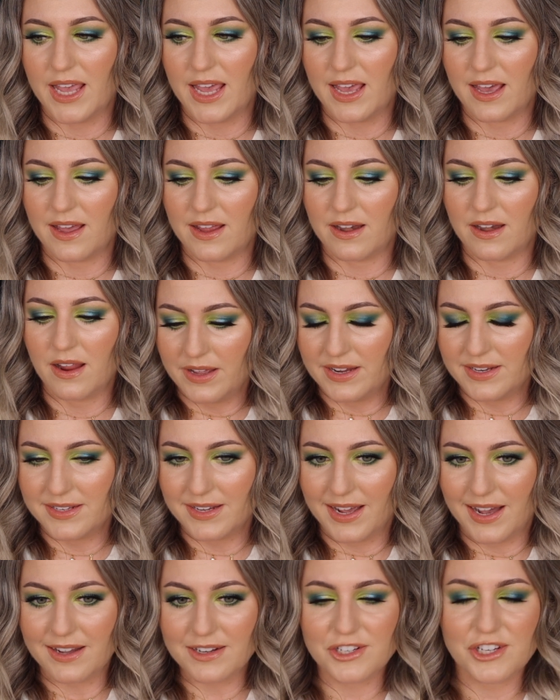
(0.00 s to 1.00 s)
and
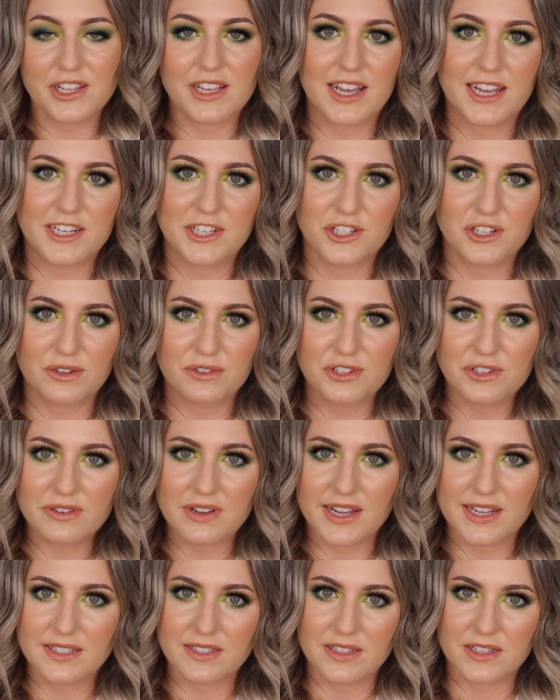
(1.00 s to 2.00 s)
I showed you
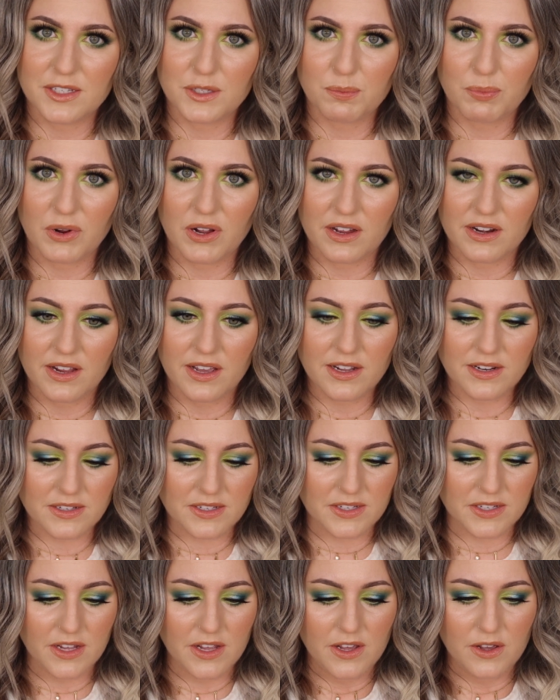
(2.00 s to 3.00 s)
guys this
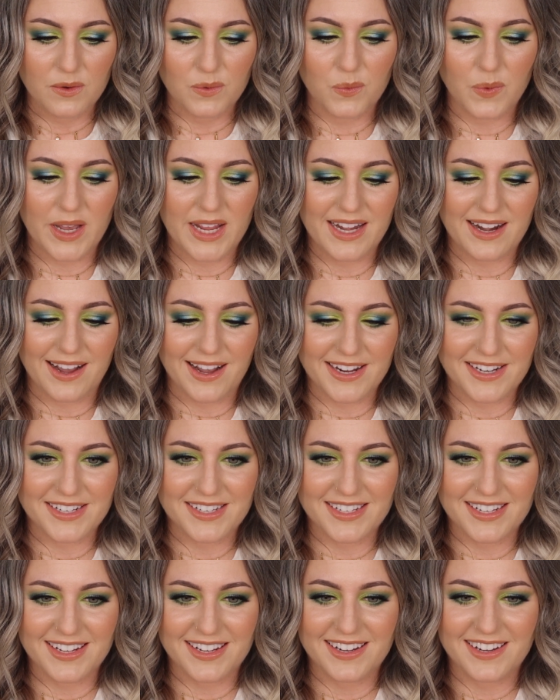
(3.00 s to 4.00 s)
product when I
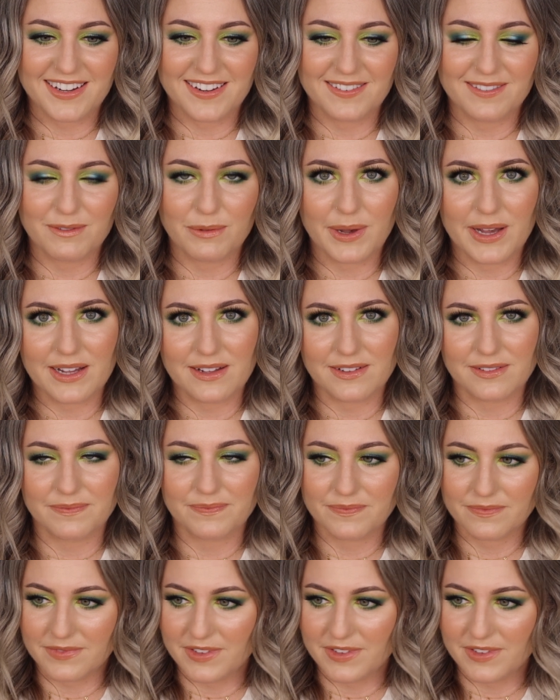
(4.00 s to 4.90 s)
did, well,